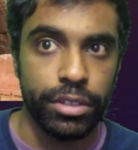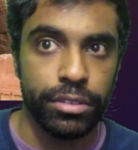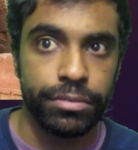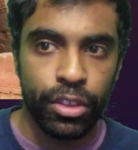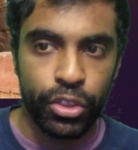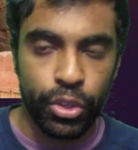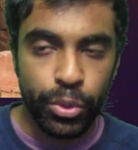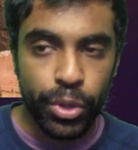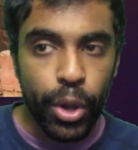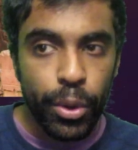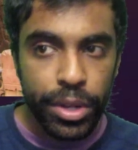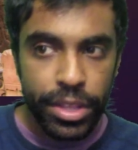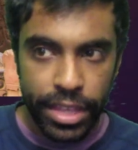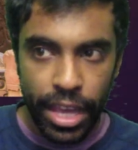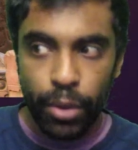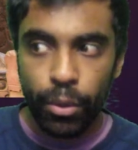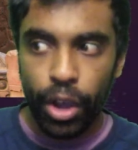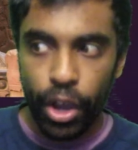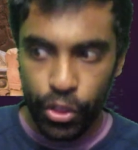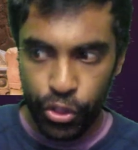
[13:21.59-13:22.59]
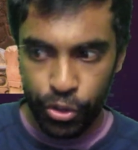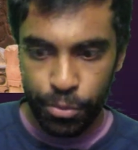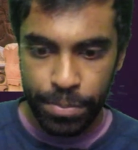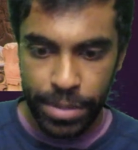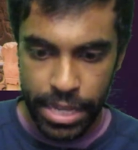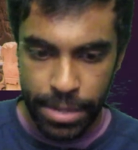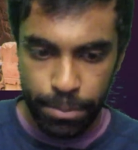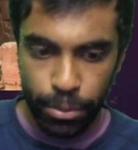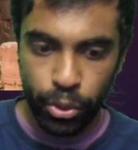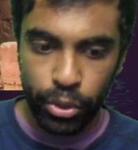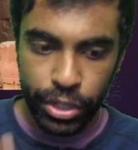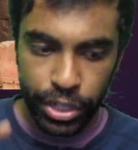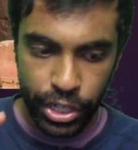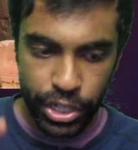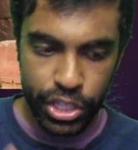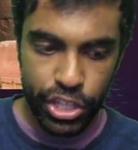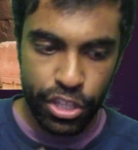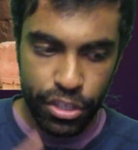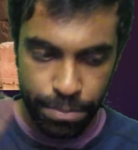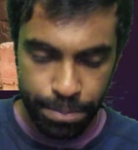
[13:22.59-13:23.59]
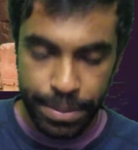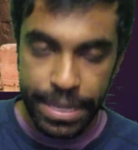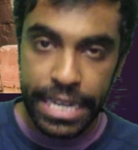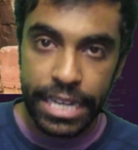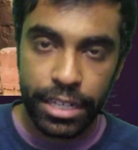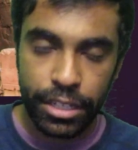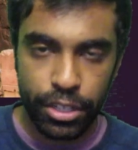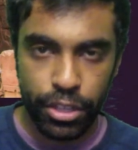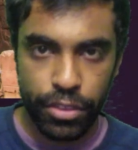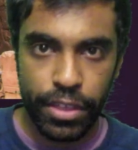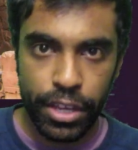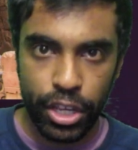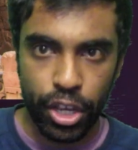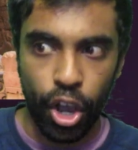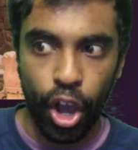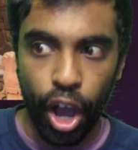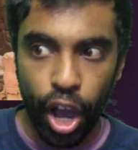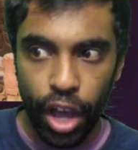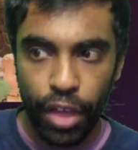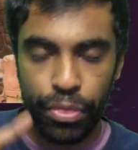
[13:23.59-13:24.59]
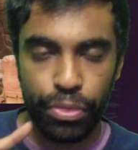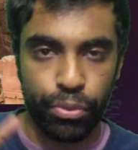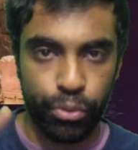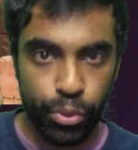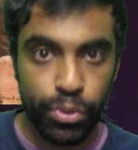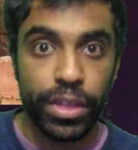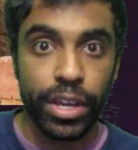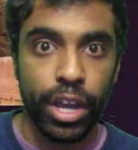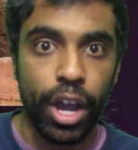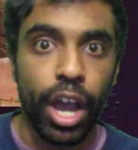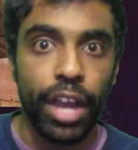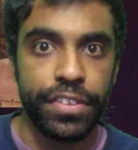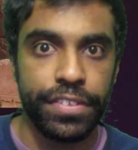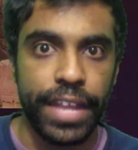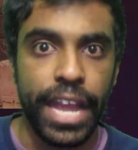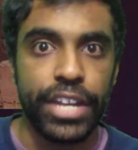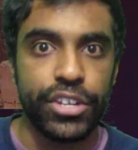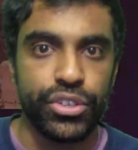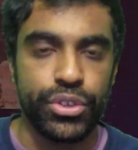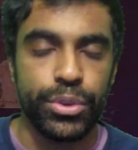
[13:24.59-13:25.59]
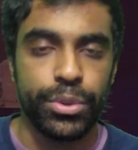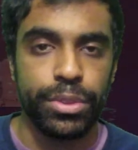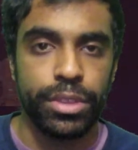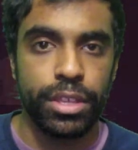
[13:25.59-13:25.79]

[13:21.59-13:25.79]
So notice how other people could speak to the Ka through the Ka statues.